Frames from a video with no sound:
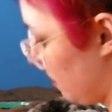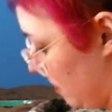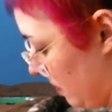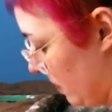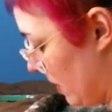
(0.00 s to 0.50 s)

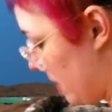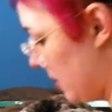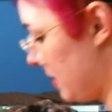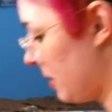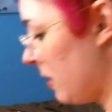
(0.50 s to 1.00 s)
Now, I
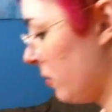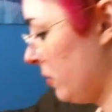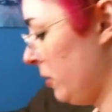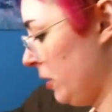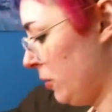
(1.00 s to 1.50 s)
saw a really
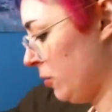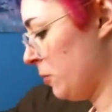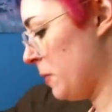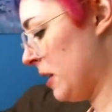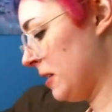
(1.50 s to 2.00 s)
cool
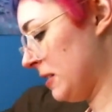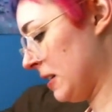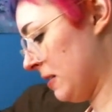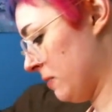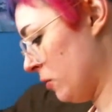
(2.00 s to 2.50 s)
painting.
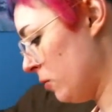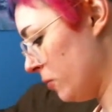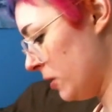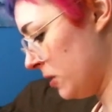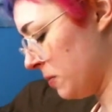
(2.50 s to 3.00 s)
Ooh, this
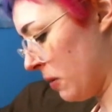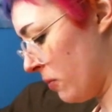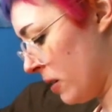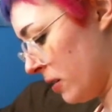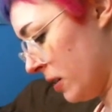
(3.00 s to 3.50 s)
is my
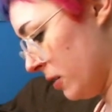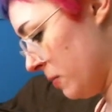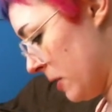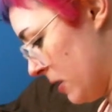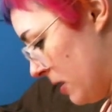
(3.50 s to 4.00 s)
watercolor pen
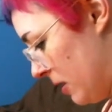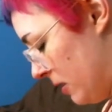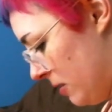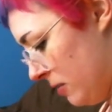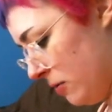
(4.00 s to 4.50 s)

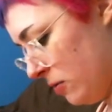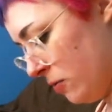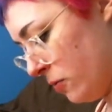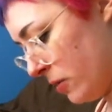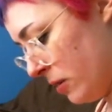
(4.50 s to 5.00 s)

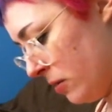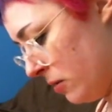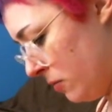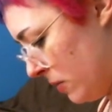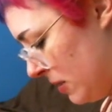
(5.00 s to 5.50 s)
one. No,
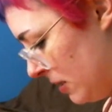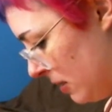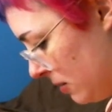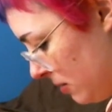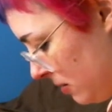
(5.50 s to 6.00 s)
is it?
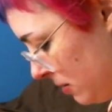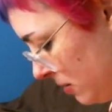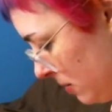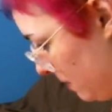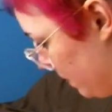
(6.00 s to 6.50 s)

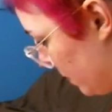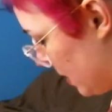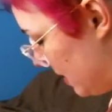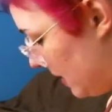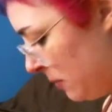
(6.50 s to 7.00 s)
It
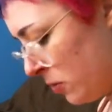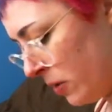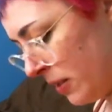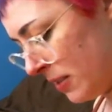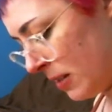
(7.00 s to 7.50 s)
seems really
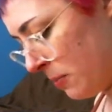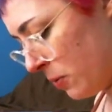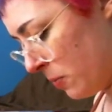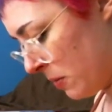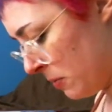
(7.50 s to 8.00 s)
supple, but I'm
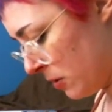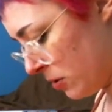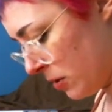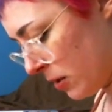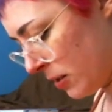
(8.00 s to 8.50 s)
not sure
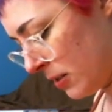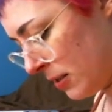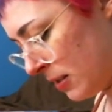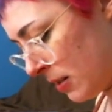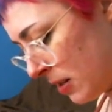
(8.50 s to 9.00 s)
because it's
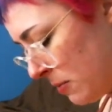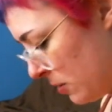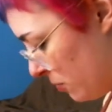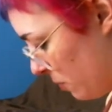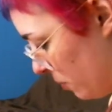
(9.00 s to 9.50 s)
not coming to a
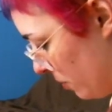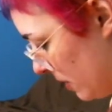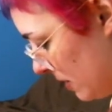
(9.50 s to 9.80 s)
point.